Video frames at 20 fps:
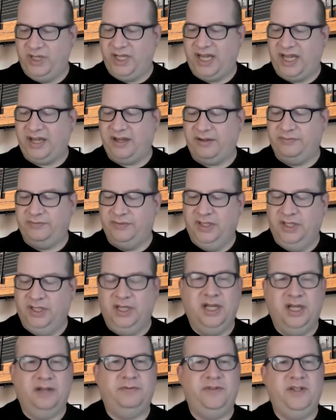We have
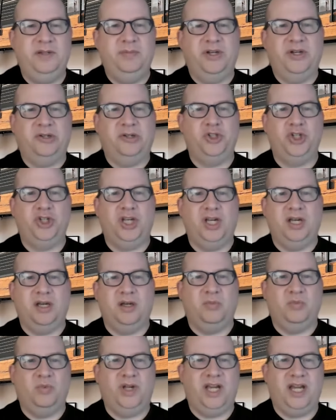a female
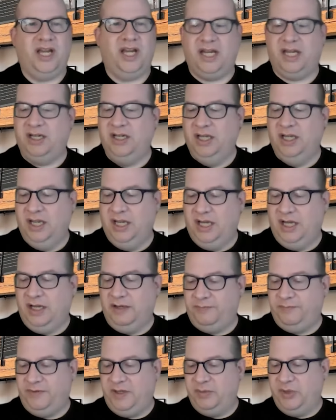GM. We had
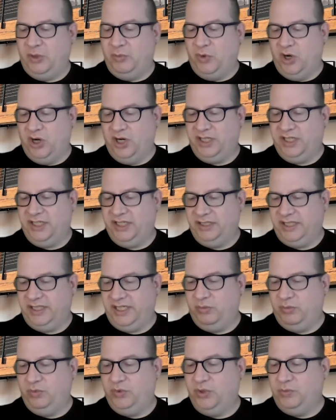a female marketing
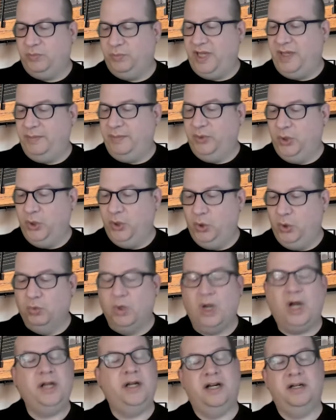lead. The people who
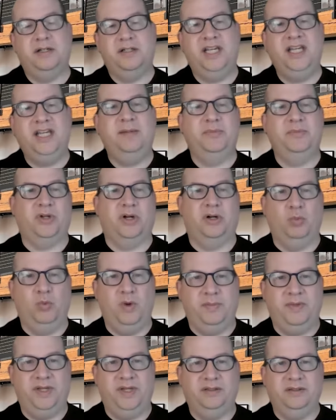run our teams are
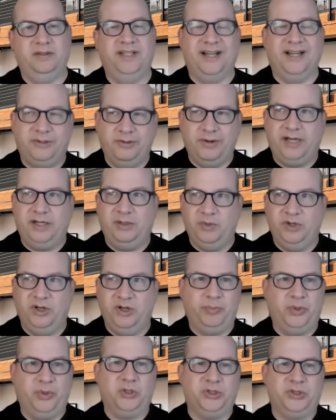women. Now, granted,
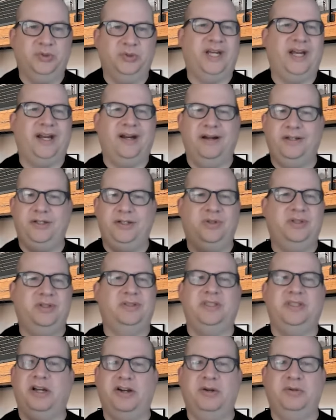we're in personal care and you
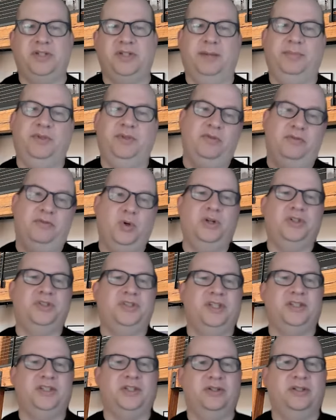could stereotype that, of
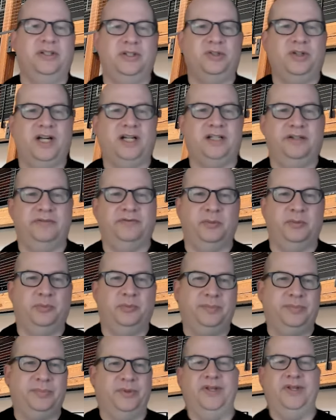course, that's going to attract
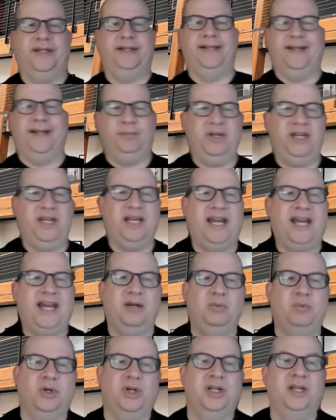different people than like Big
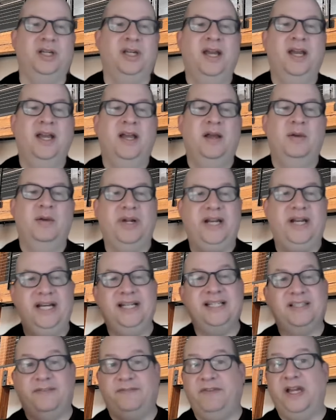Ag would. But
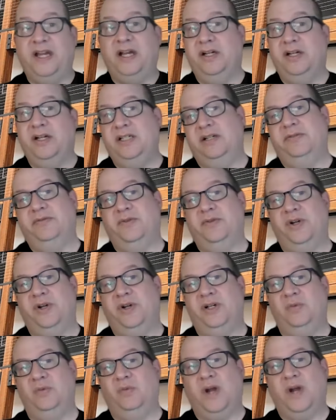it is a very
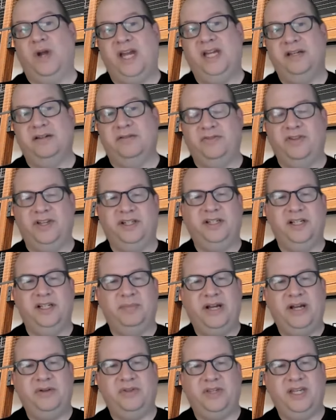different way of
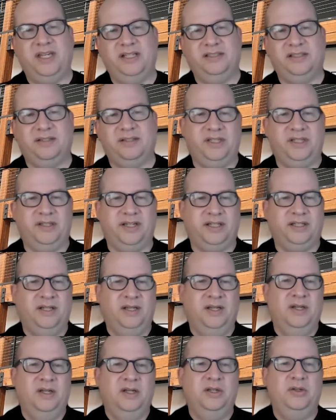thinking about things. I mean, like
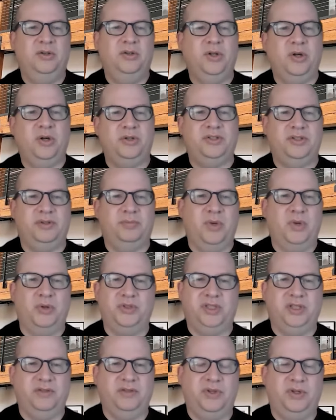you notice that
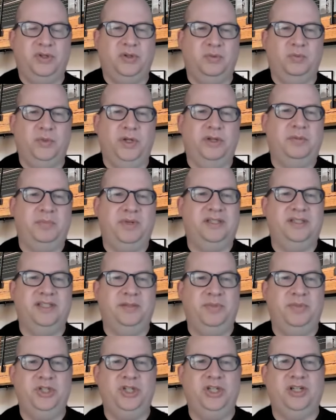most of the really big
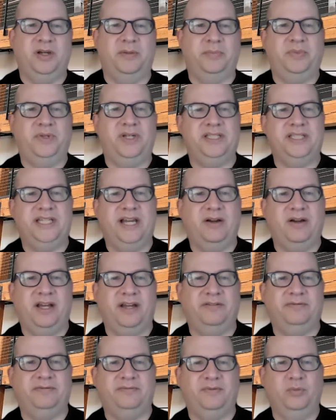CPG companies now
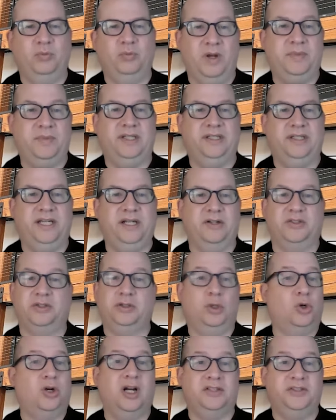have women
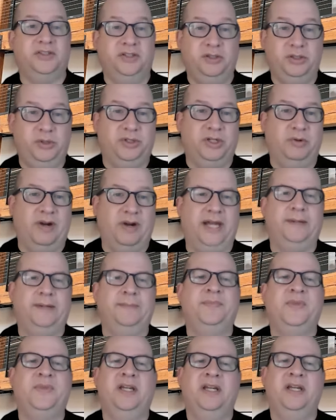leaders, Clorox included,
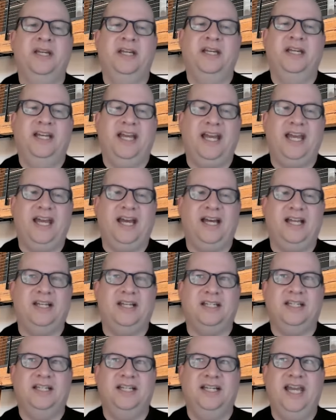right?
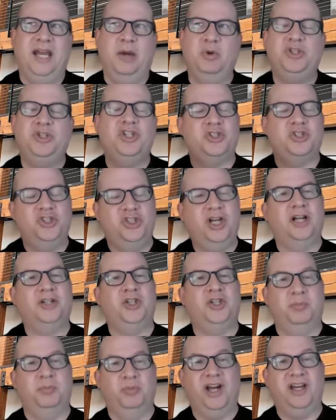And it was just
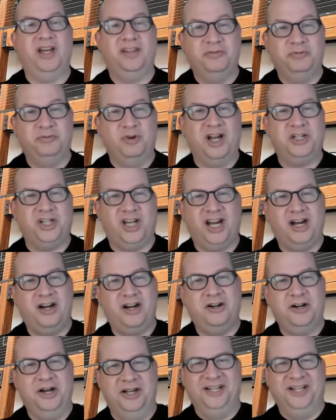such a breath of fresh
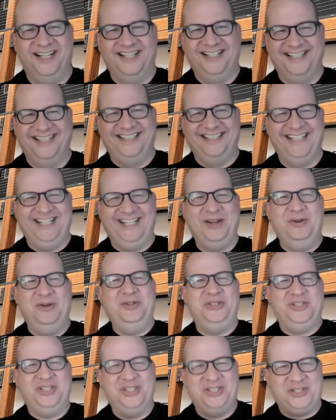air.
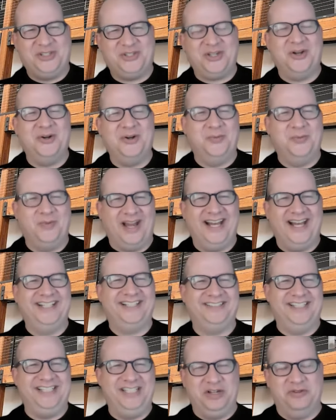It was just so
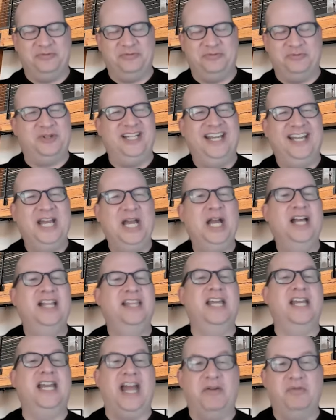radically different
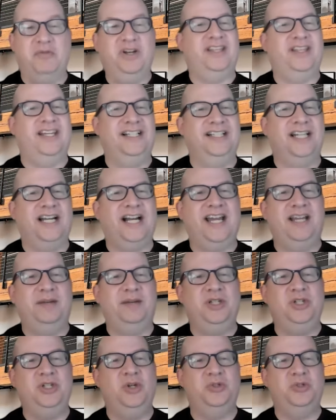than everything that I
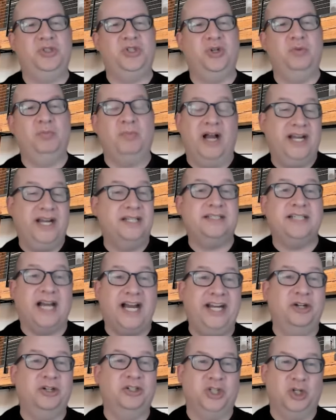had been used to my
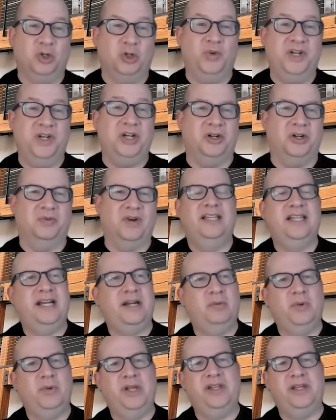entire career
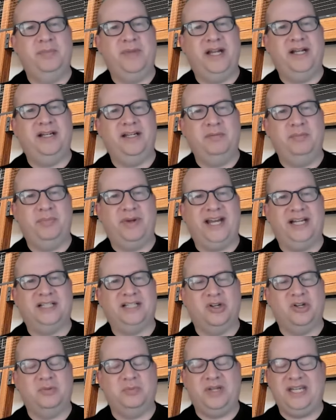that it really made an
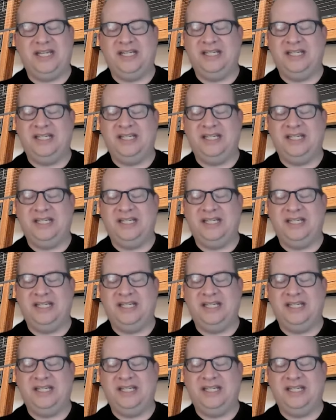impact on